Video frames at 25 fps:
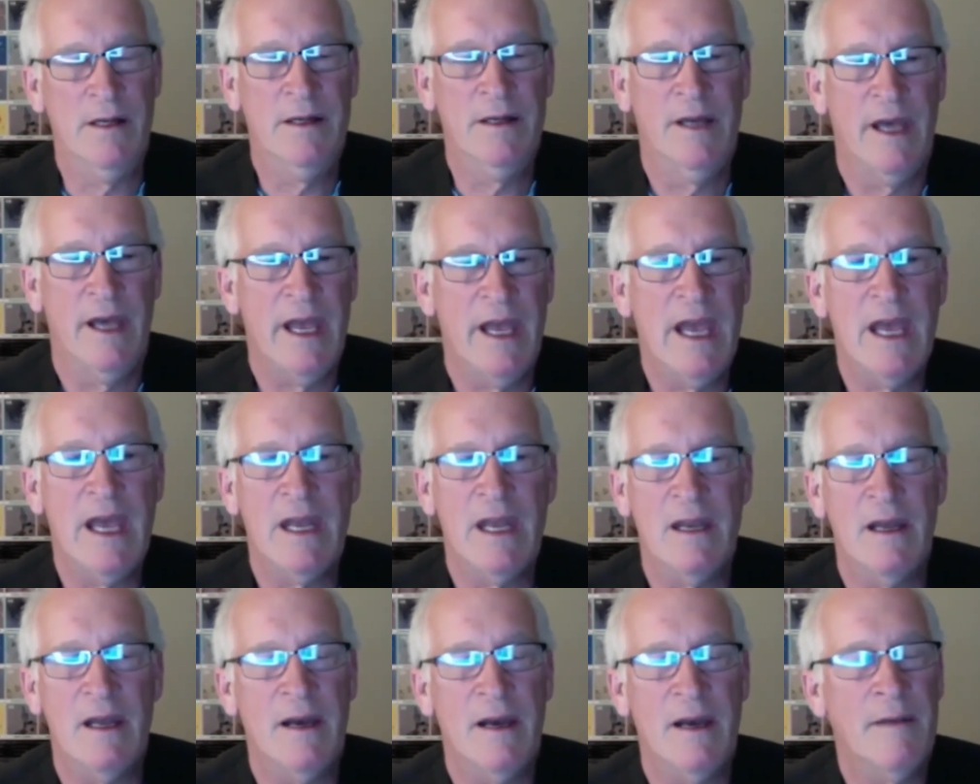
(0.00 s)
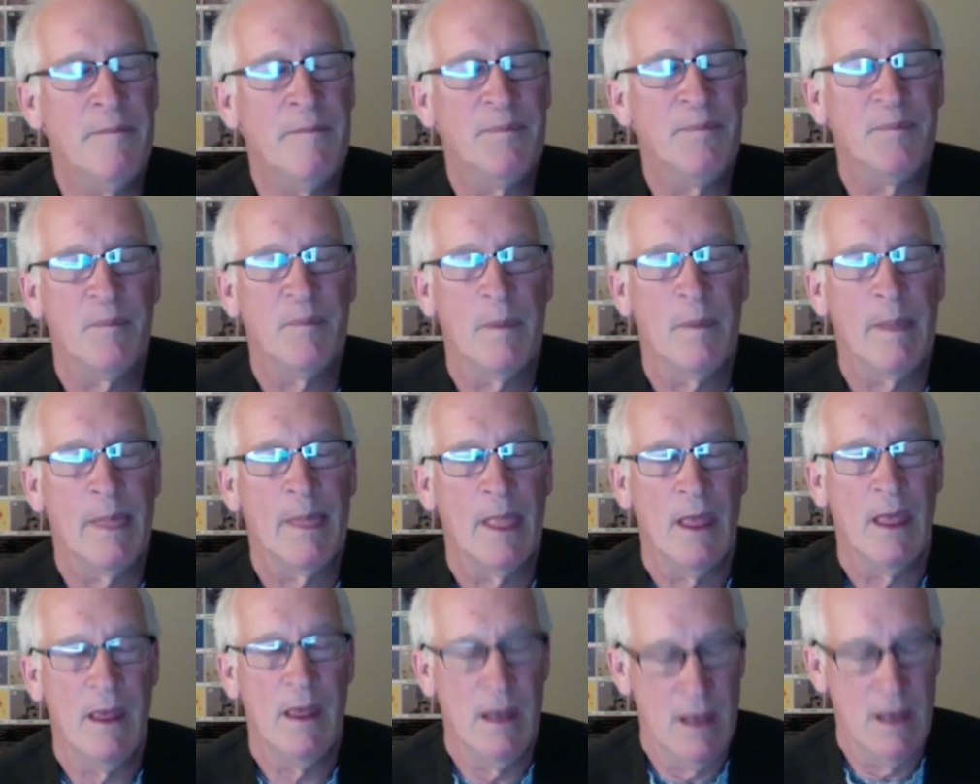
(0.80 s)
And
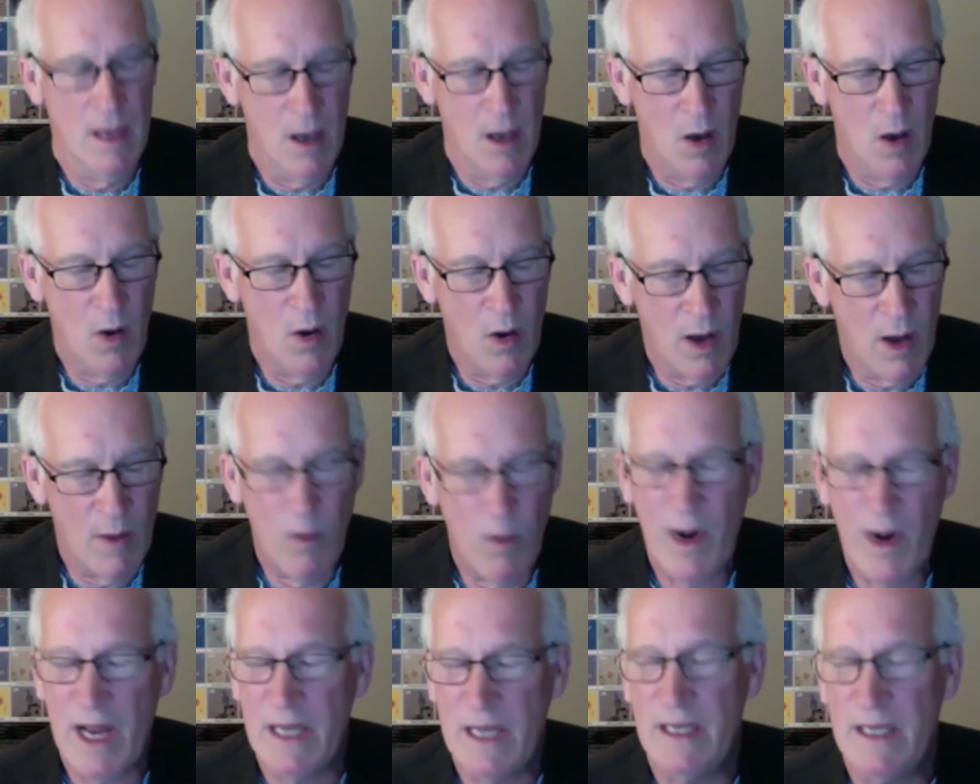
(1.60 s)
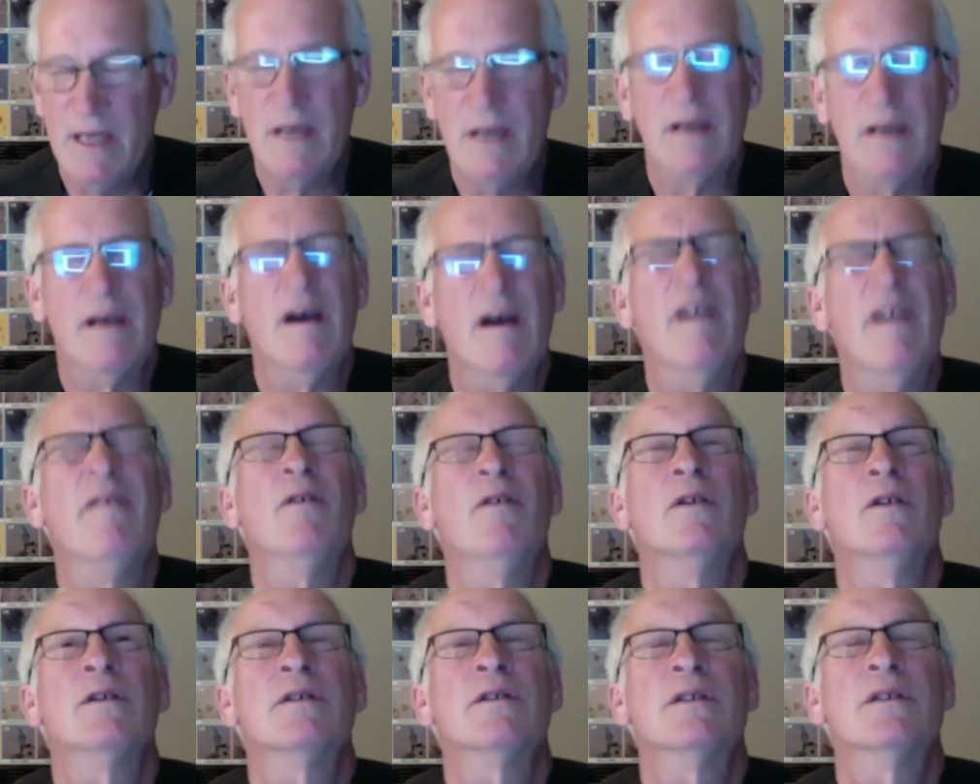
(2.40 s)
what I didn't
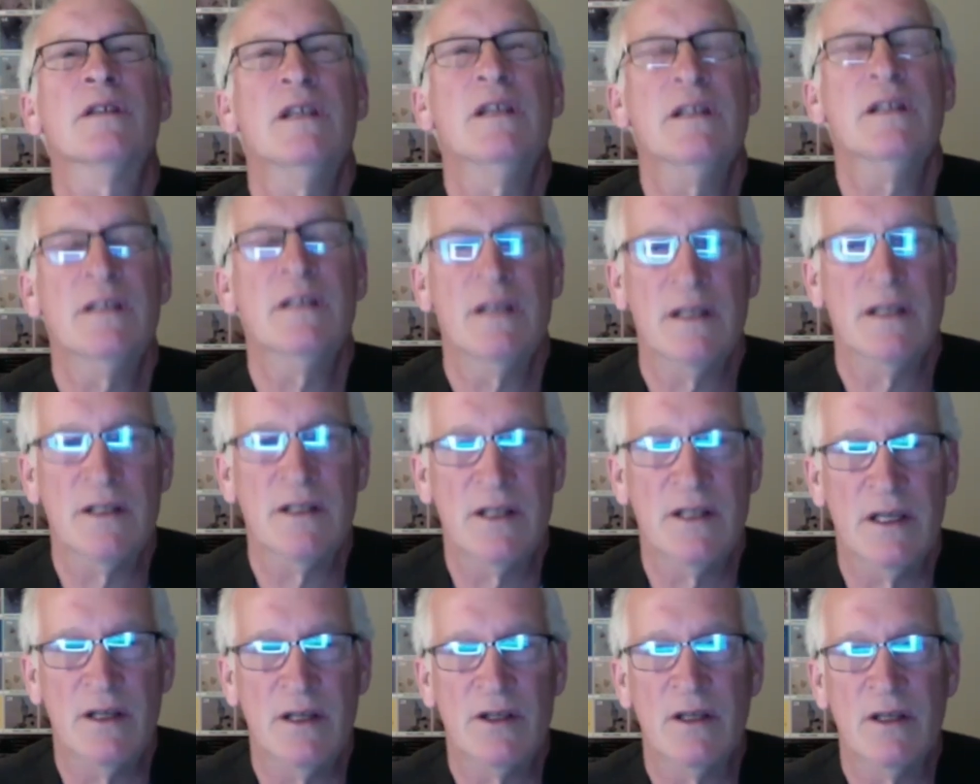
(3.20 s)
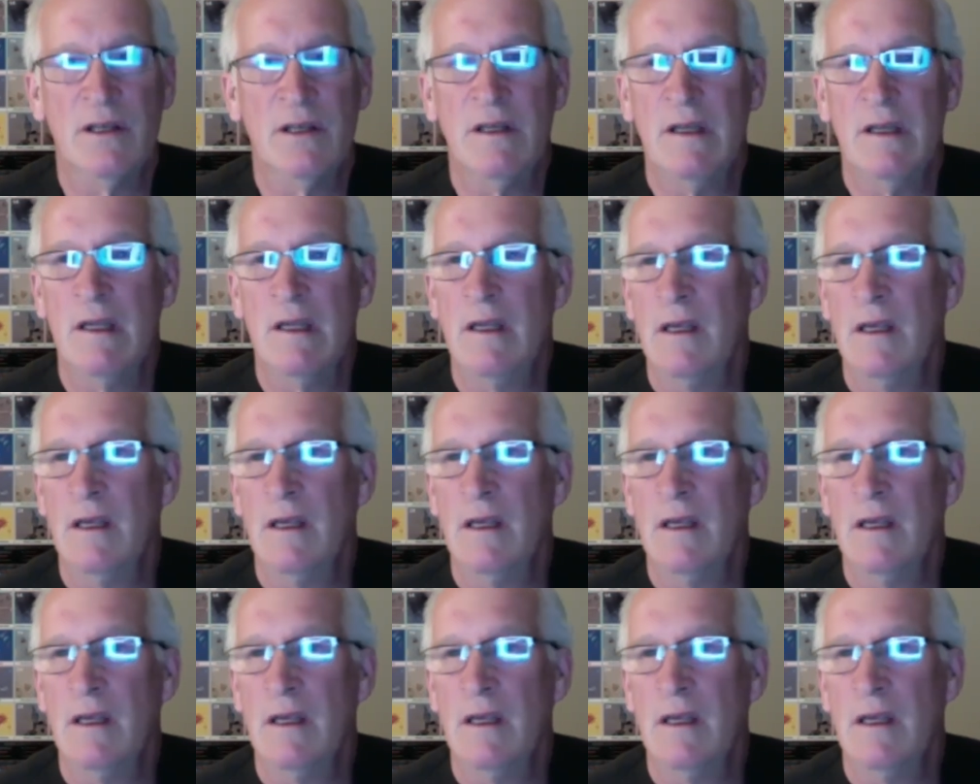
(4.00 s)
cover is season extension.